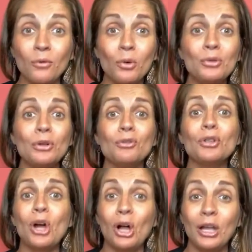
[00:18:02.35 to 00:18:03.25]
before you
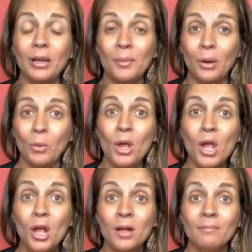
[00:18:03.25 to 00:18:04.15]
start talking about,
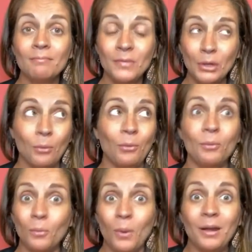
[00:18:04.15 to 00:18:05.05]

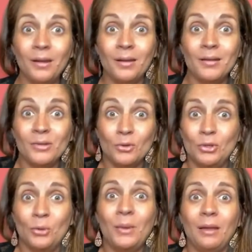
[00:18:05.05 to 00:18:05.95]
what it is you're
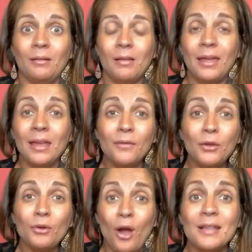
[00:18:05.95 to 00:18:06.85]
doing. Like if
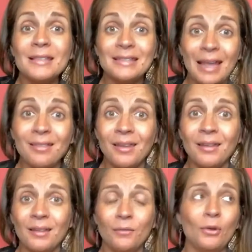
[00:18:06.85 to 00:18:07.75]
you're not
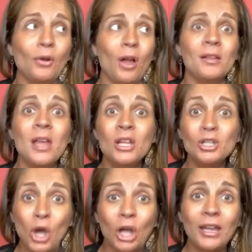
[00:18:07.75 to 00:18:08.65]
selling, if you're not
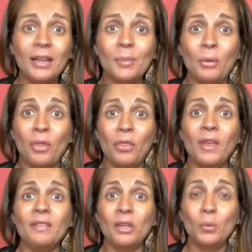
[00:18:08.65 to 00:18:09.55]
talking about the
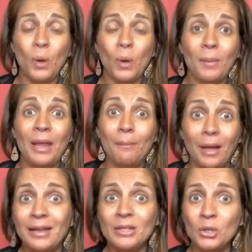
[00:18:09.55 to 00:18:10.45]
thing that you want to make
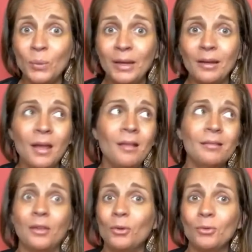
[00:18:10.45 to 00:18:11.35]
money doing,
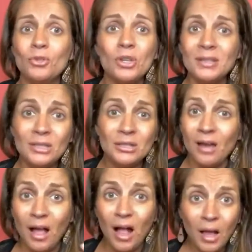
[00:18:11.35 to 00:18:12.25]
then you're just
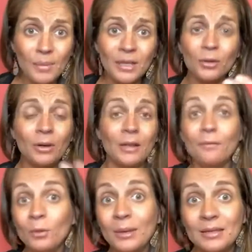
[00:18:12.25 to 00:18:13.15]
a hobby, you're an
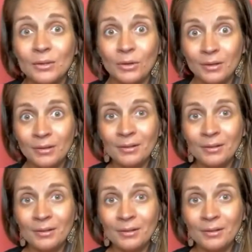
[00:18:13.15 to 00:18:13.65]
influencer.